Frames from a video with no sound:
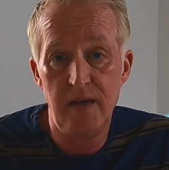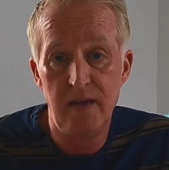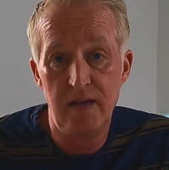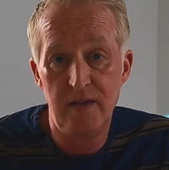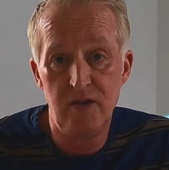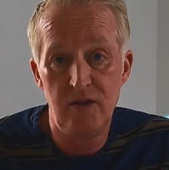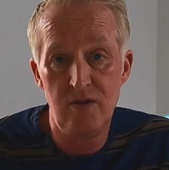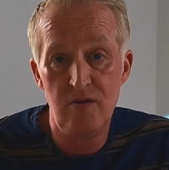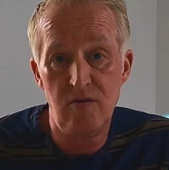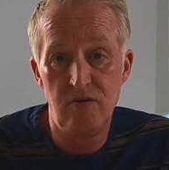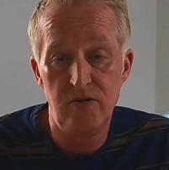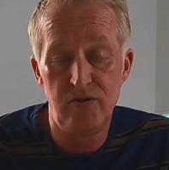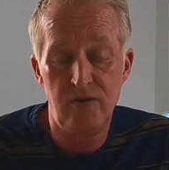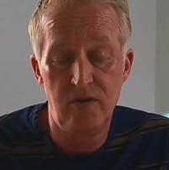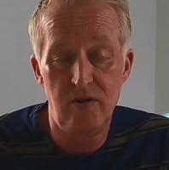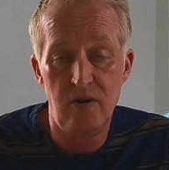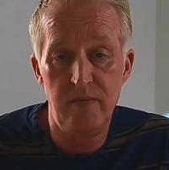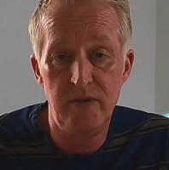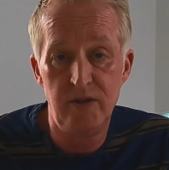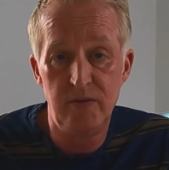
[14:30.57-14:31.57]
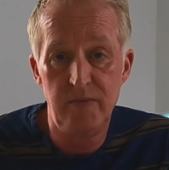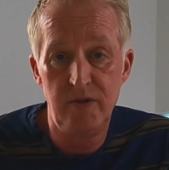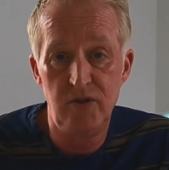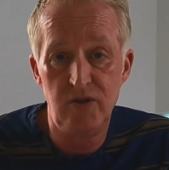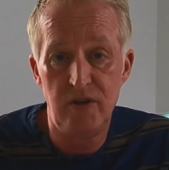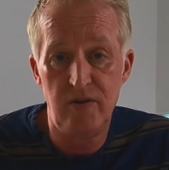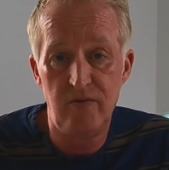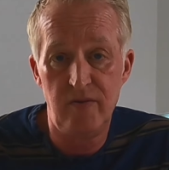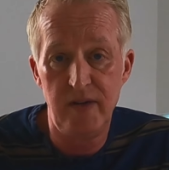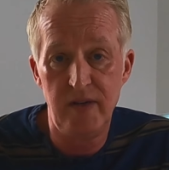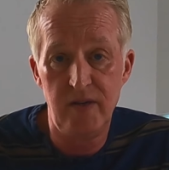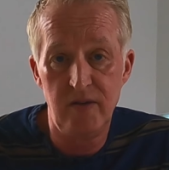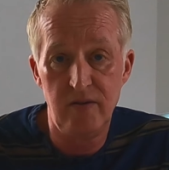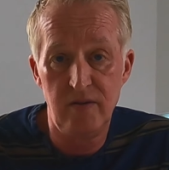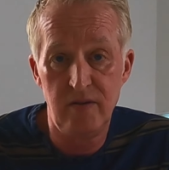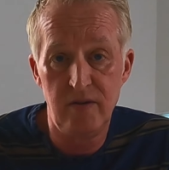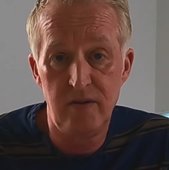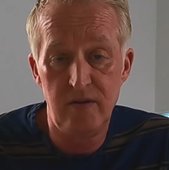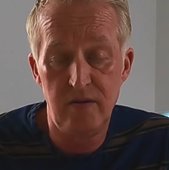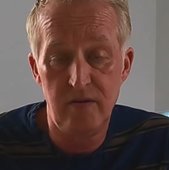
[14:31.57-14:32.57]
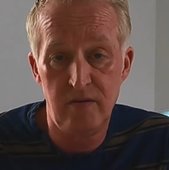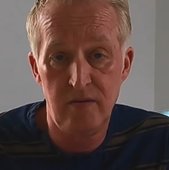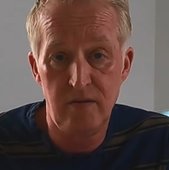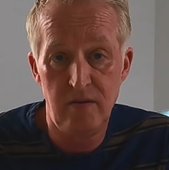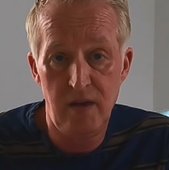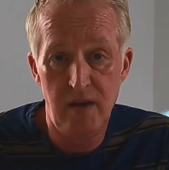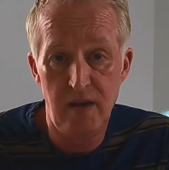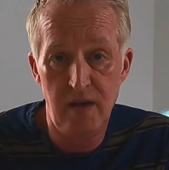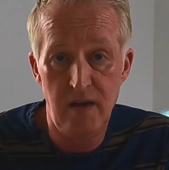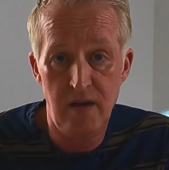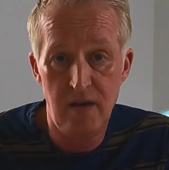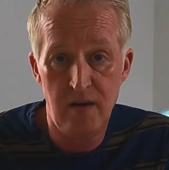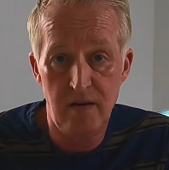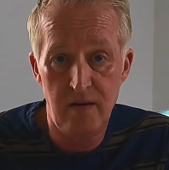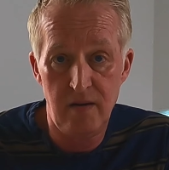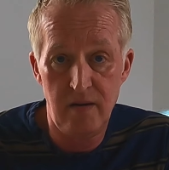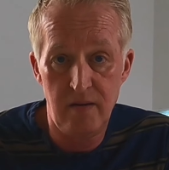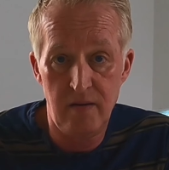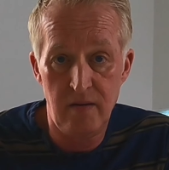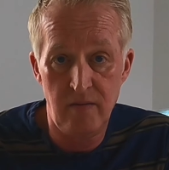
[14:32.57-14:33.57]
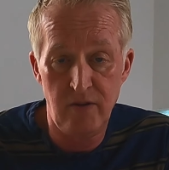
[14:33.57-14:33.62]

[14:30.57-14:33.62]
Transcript: There's lots of comments being generated on on the uh,